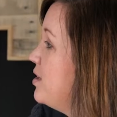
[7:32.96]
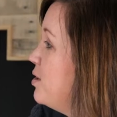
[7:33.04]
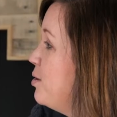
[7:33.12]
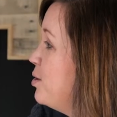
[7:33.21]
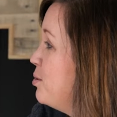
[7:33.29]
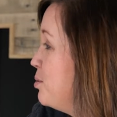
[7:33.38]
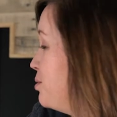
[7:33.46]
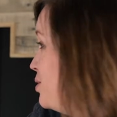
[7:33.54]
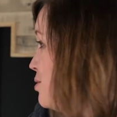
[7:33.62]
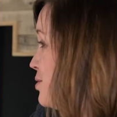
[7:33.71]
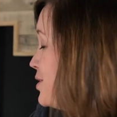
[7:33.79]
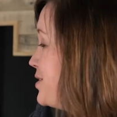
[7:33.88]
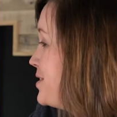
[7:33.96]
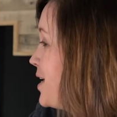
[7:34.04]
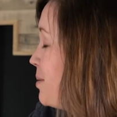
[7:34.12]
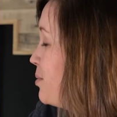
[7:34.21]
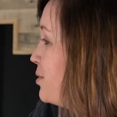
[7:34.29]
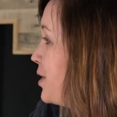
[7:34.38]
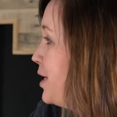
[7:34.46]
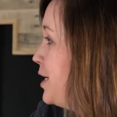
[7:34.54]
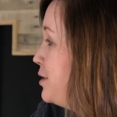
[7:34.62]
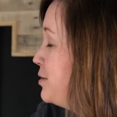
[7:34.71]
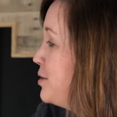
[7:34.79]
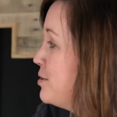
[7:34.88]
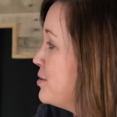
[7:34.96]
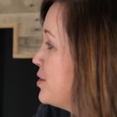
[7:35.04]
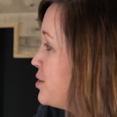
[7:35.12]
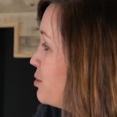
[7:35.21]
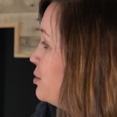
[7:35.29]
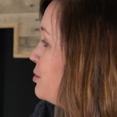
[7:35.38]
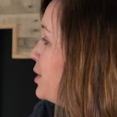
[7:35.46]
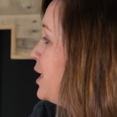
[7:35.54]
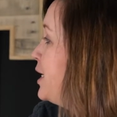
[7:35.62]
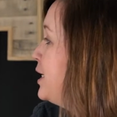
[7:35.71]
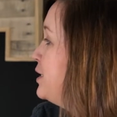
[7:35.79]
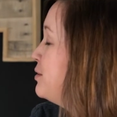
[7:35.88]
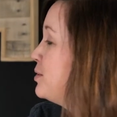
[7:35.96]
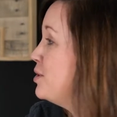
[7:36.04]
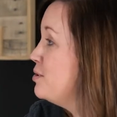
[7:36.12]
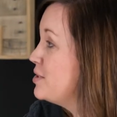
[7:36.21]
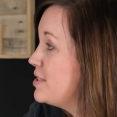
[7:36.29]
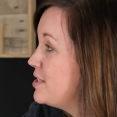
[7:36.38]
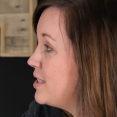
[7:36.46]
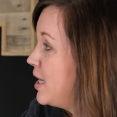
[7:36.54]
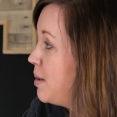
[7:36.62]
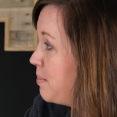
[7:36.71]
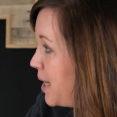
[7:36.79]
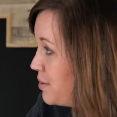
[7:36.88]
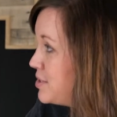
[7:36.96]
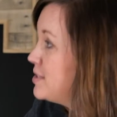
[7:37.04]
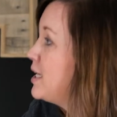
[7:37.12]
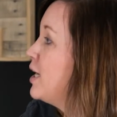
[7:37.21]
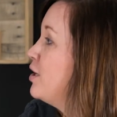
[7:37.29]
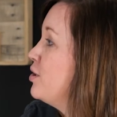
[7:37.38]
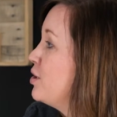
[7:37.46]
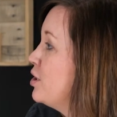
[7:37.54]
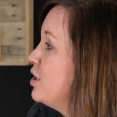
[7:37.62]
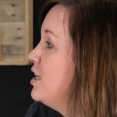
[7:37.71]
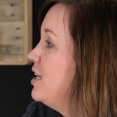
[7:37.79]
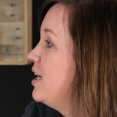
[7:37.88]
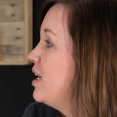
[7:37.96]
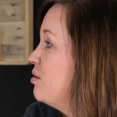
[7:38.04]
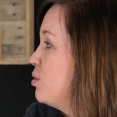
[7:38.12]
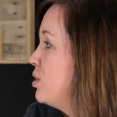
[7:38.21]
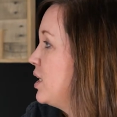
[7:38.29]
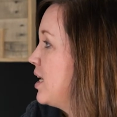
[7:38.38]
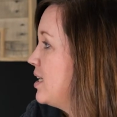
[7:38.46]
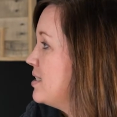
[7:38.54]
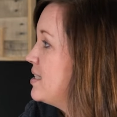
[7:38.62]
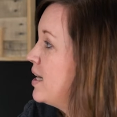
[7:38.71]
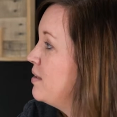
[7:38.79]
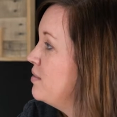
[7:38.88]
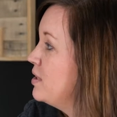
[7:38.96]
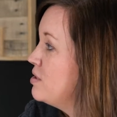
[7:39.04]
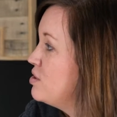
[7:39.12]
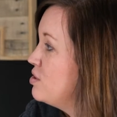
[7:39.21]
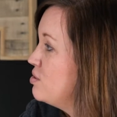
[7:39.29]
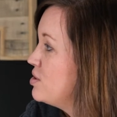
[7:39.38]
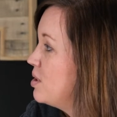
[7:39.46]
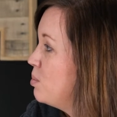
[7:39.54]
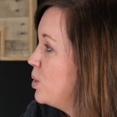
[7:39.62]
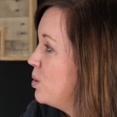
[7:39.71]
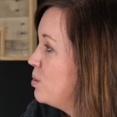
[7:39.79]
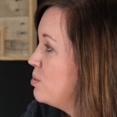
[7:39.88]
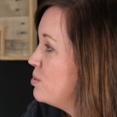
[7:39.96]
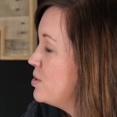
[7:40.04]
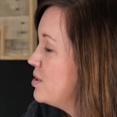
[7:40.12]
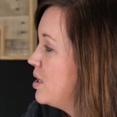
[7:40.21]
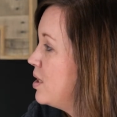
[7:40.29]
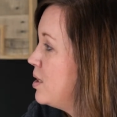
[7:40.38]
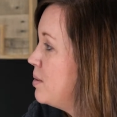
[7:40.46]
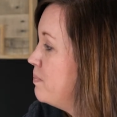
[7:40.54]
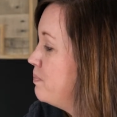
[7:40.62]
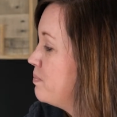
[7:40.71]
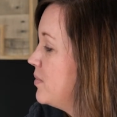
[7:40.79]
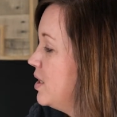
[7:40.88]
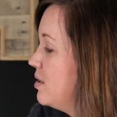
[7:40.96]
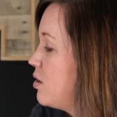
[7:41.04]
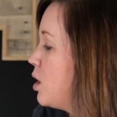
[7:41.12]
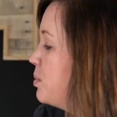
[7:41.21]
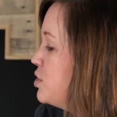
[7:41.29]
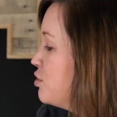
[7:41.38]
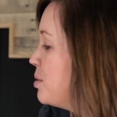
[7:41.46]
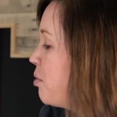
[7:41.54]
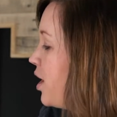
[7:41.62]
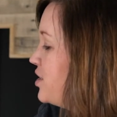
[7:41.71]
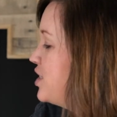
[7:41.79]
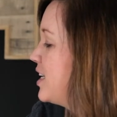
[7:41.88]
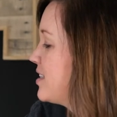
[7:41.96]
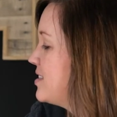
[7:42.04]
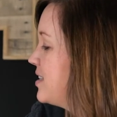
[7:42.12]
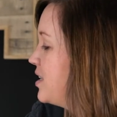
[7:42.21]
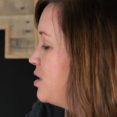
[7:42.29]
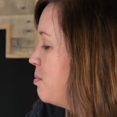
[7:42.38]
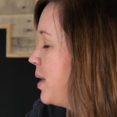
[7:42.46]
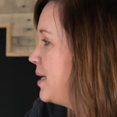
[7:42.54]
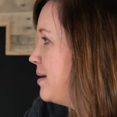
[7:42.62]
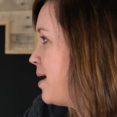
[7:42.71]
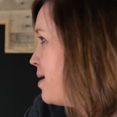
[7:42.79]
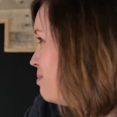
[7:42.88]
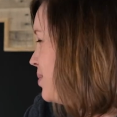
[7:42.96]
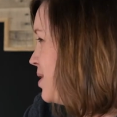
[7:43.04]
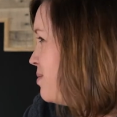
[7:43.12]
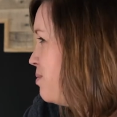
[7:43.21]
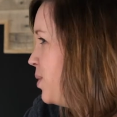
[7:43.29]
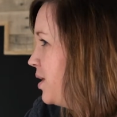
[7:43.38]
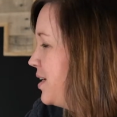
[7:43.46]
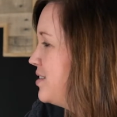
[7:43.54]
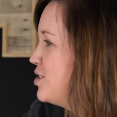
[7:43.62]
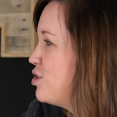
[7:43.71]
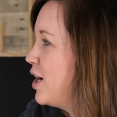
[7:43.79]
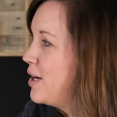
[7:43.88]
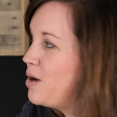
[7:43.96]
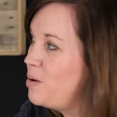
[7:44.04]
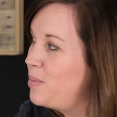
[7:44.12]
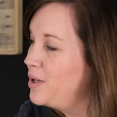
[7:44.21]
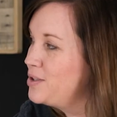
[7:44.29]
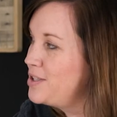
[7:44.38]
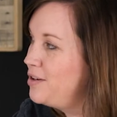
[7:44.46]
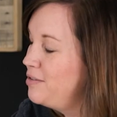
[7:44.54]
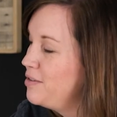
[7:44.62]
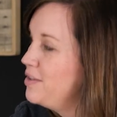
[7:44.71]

you use a staple gun, you'll use a screw gun, you'll use a mouse sander, and really kind of dive into some of those carpentry projects that you might not be willing to try at home by yourself.